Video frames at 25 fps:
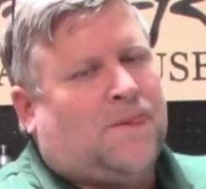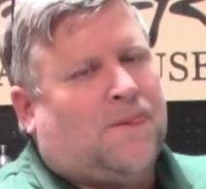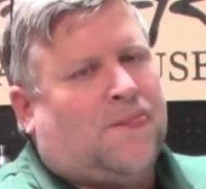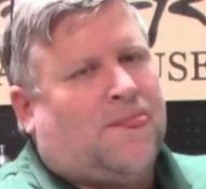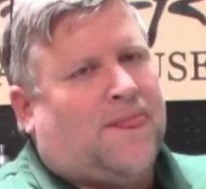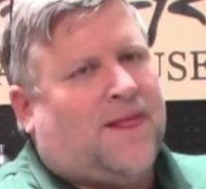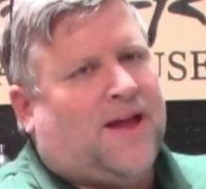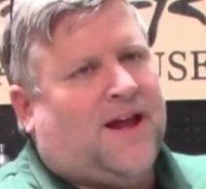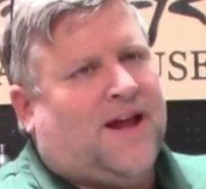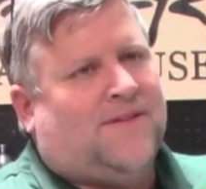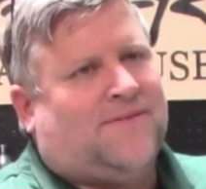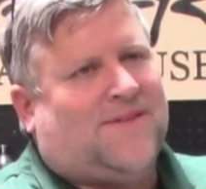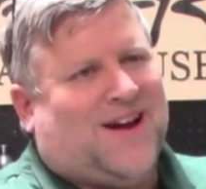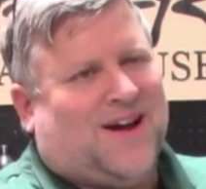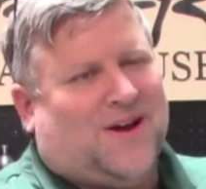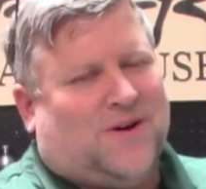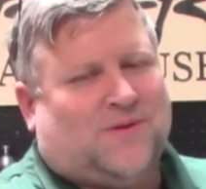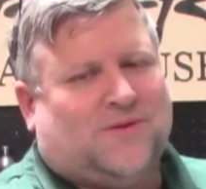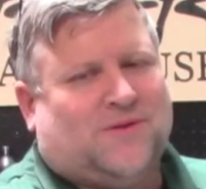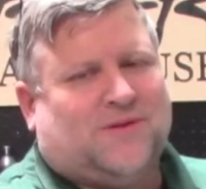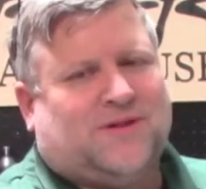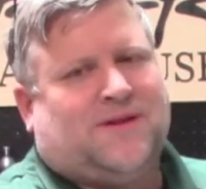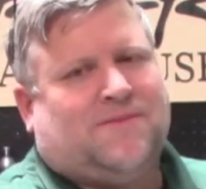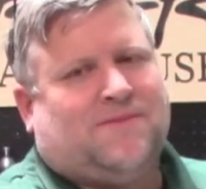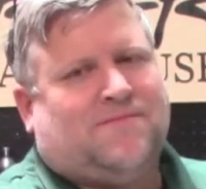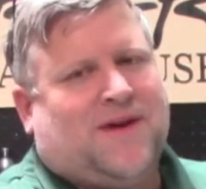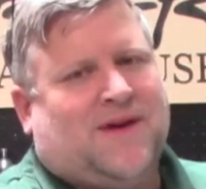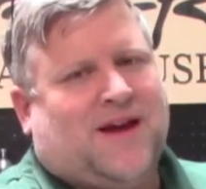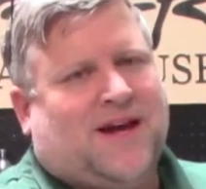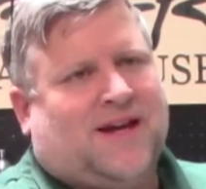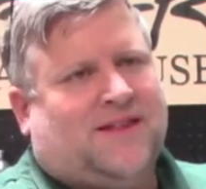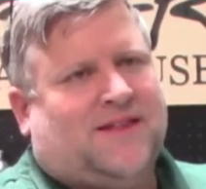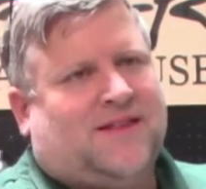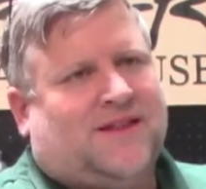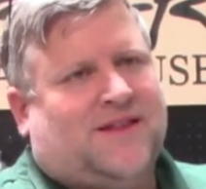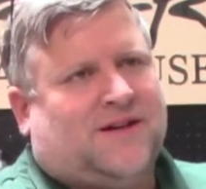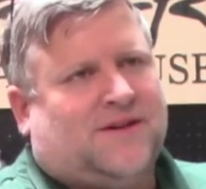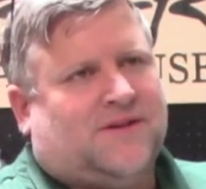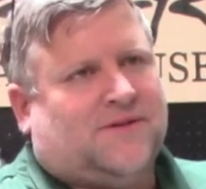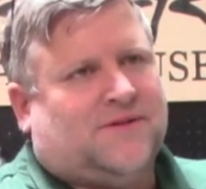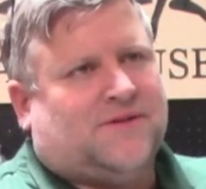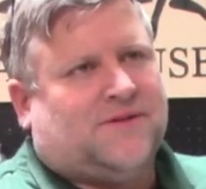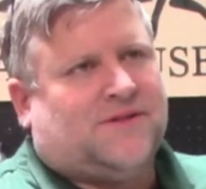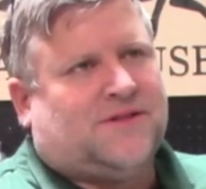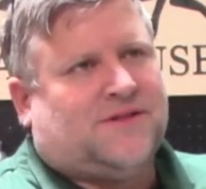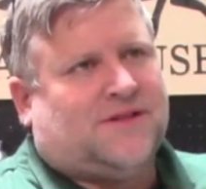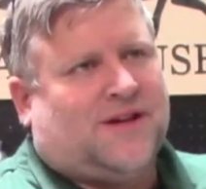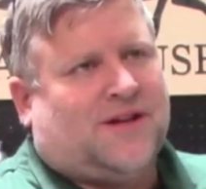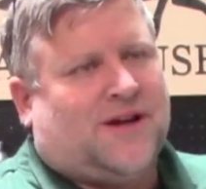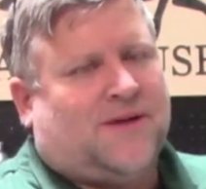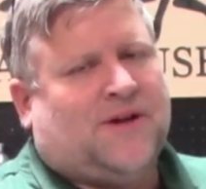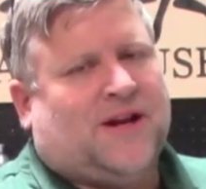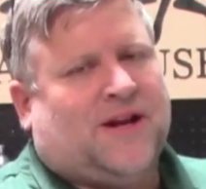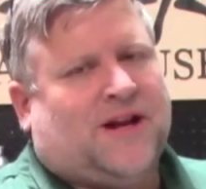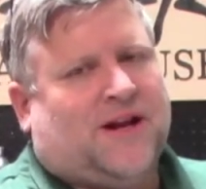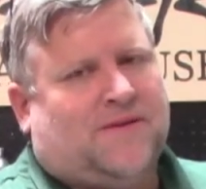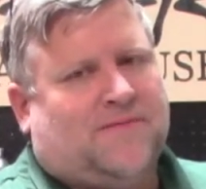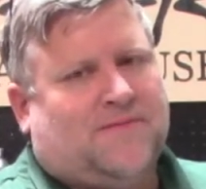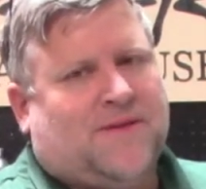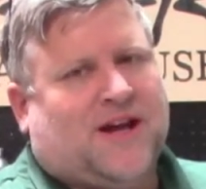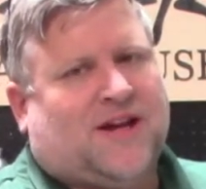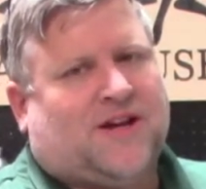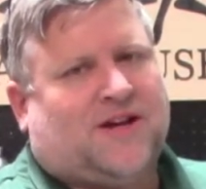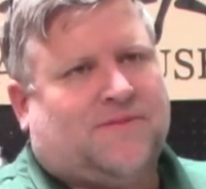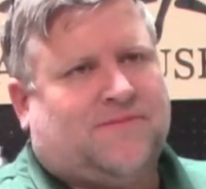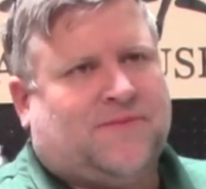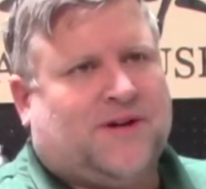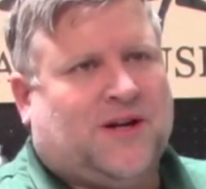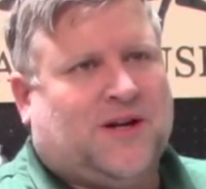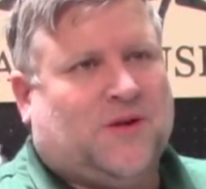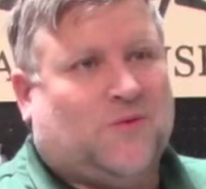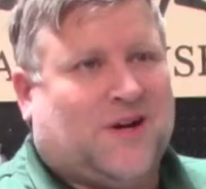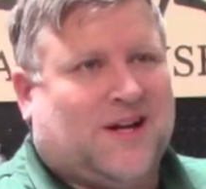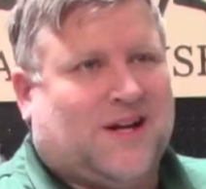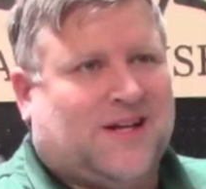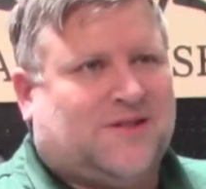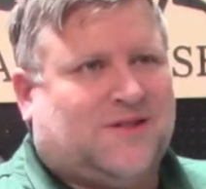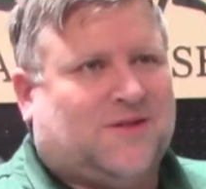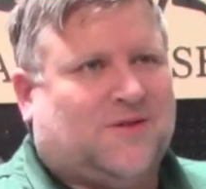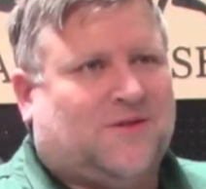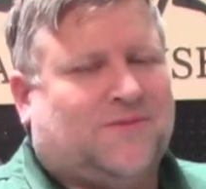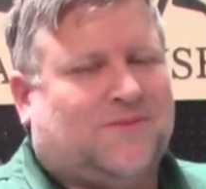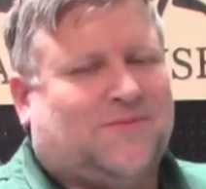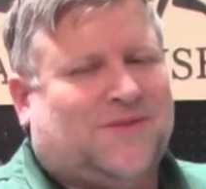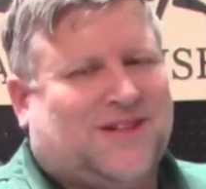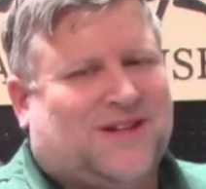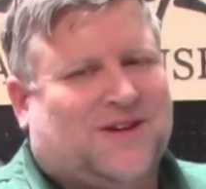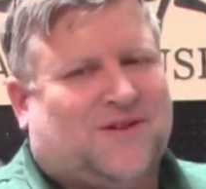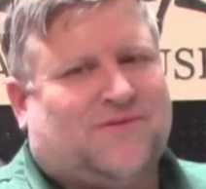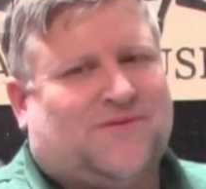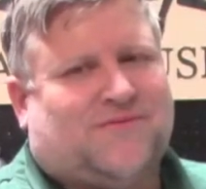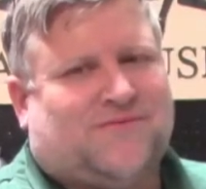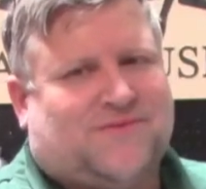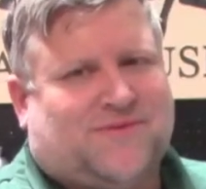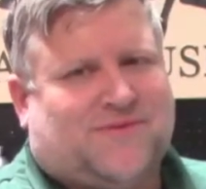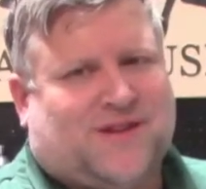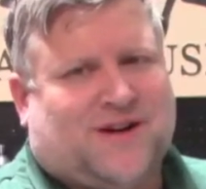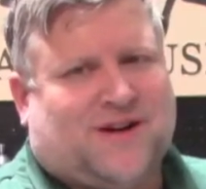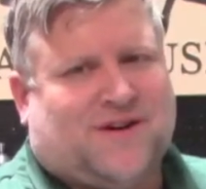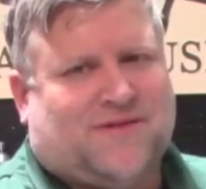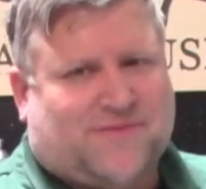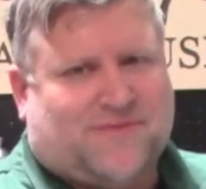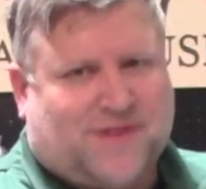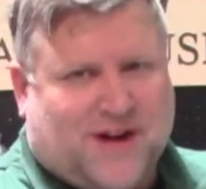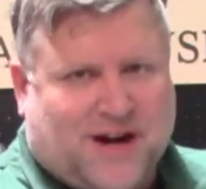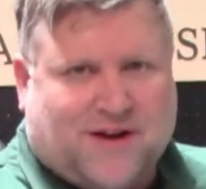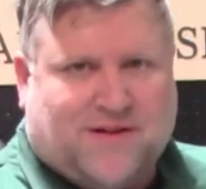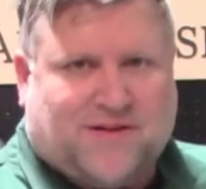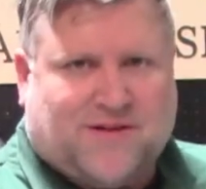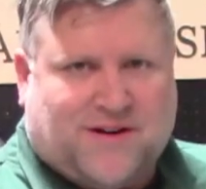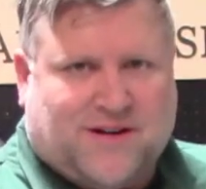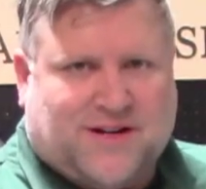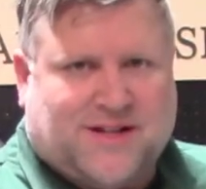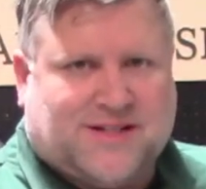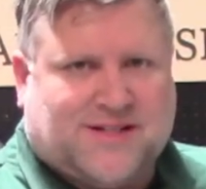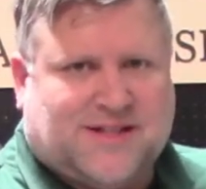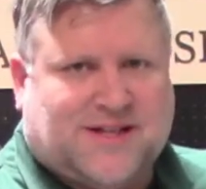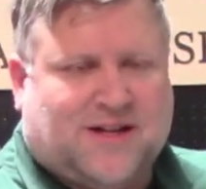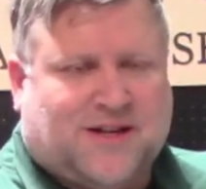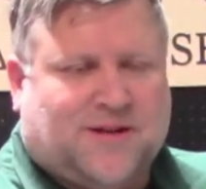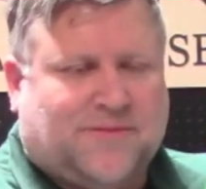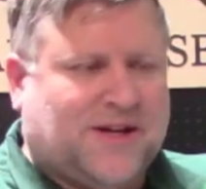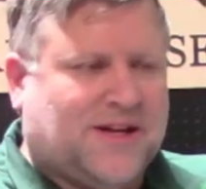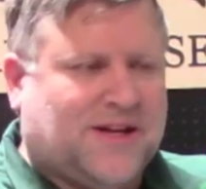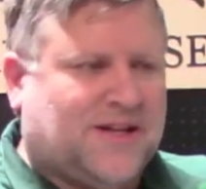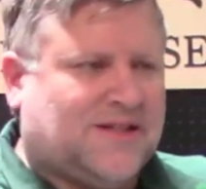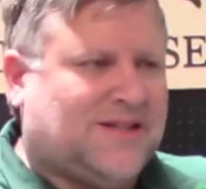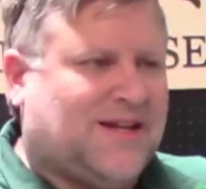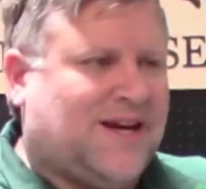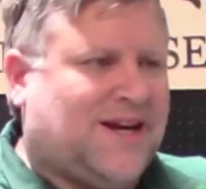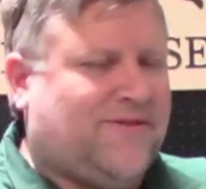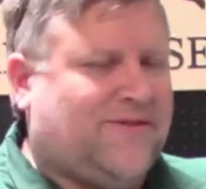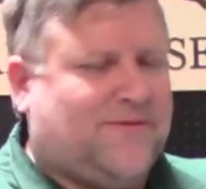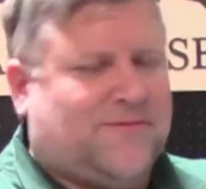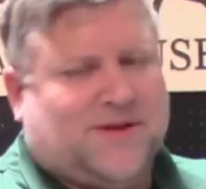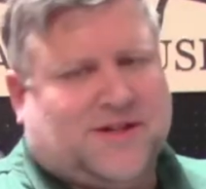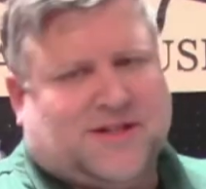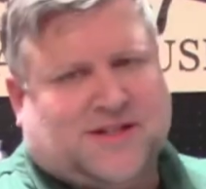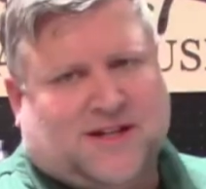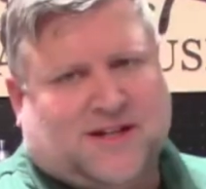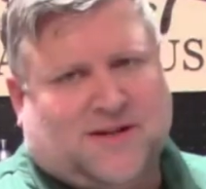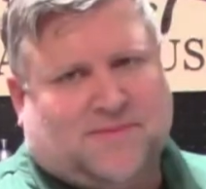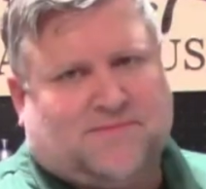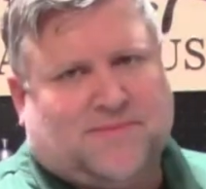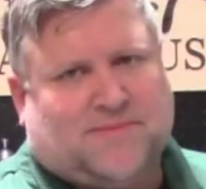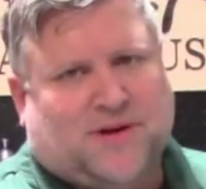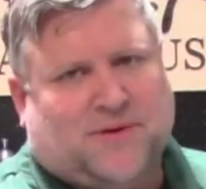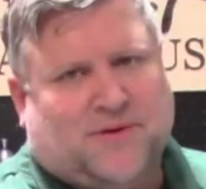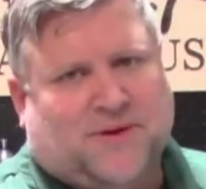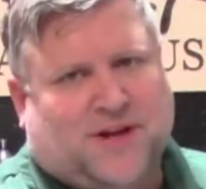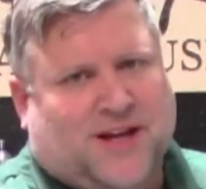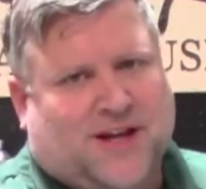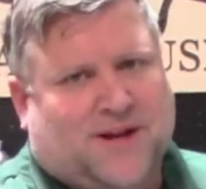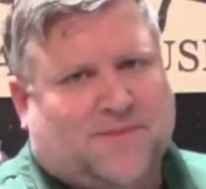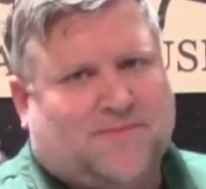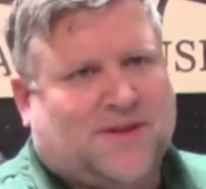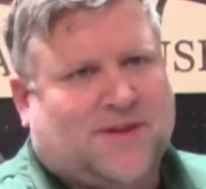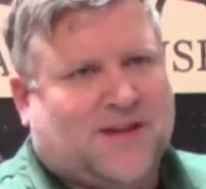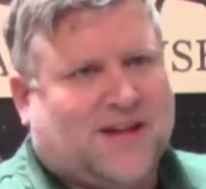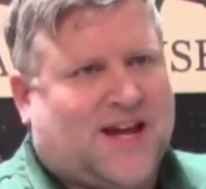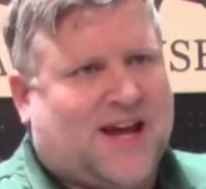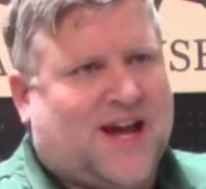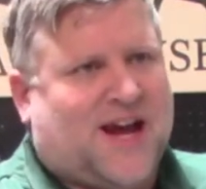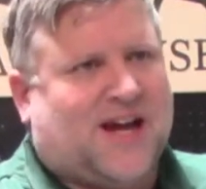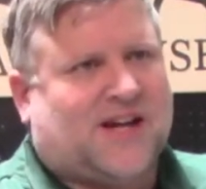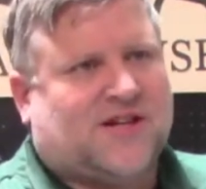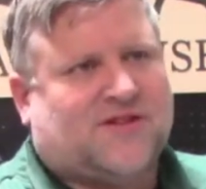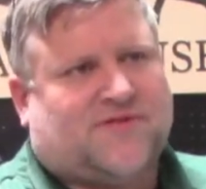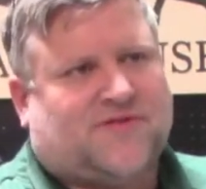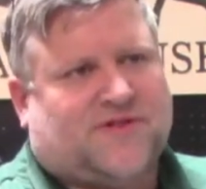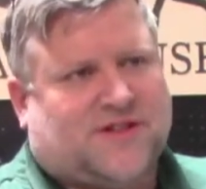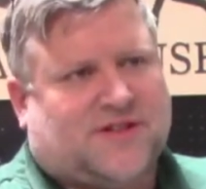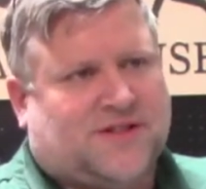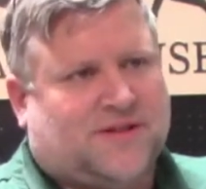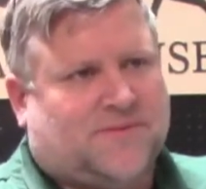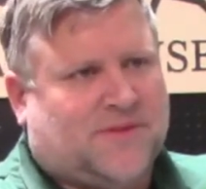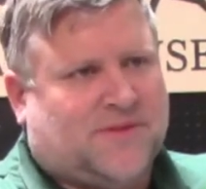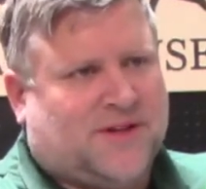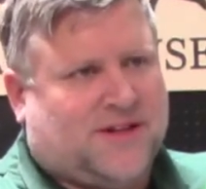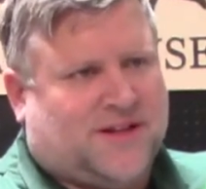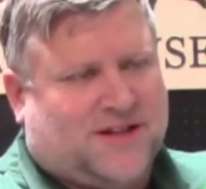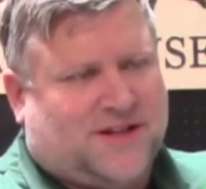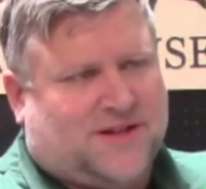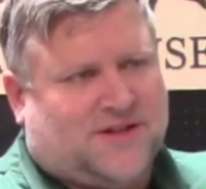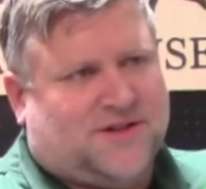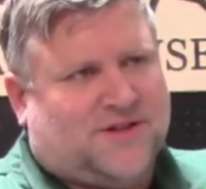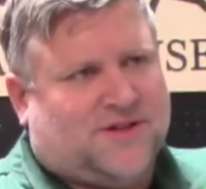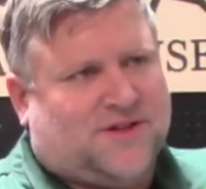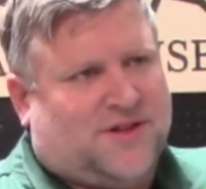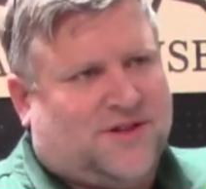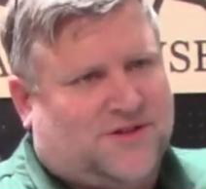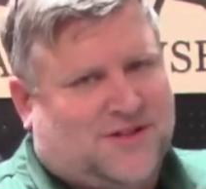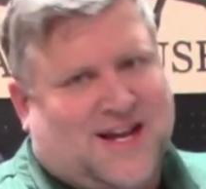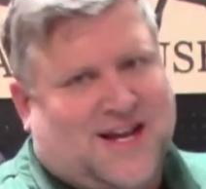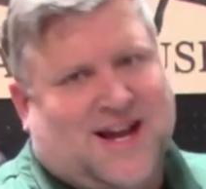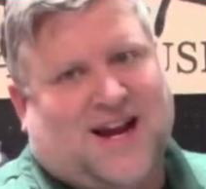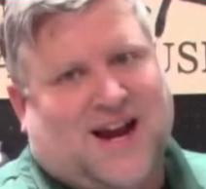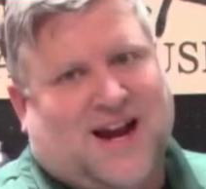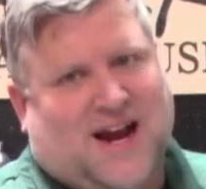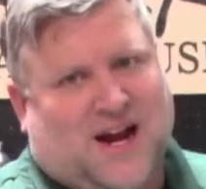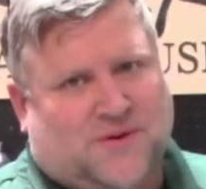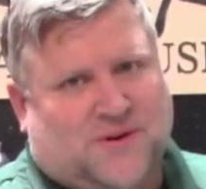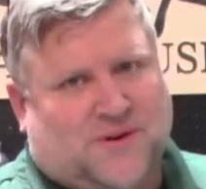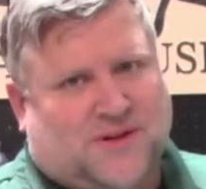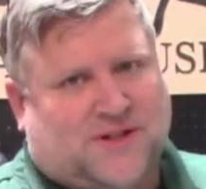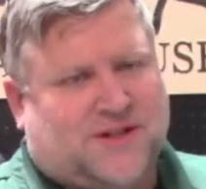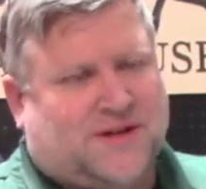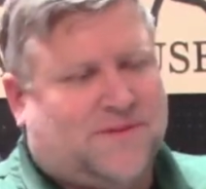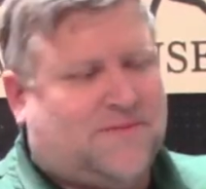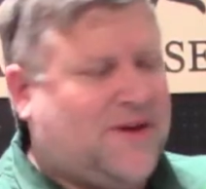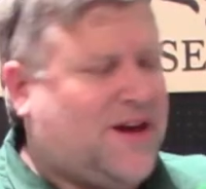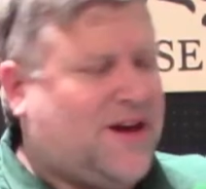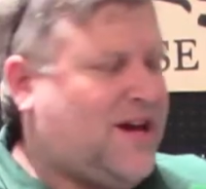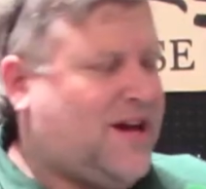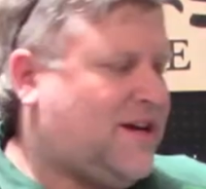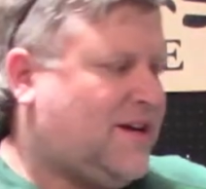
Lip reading: And if I only made those, I'd make good money when I sold them, but they're rarer to sell because not everybody's going to pony up the cash for something that took you 10 hours to make.